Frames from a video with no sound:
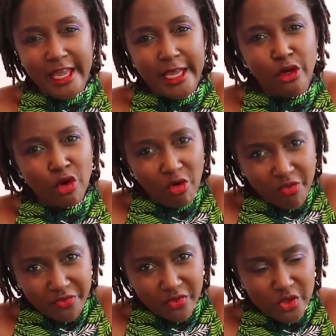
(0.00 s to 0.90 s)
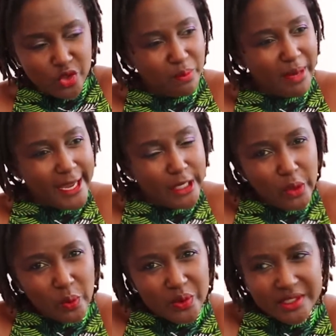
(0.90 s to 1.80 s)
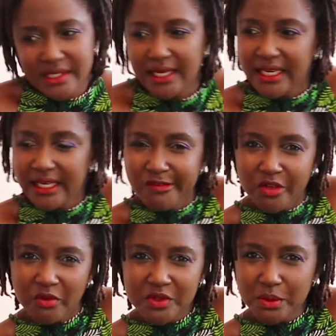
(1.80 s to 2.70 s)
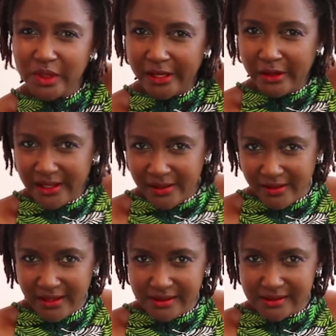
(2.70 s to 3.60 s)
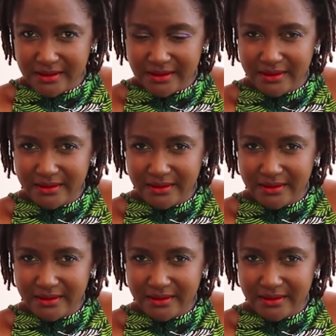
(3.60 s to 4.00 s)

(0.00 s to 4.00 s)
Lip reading: enough to buy clothes, live comfortable, and other things.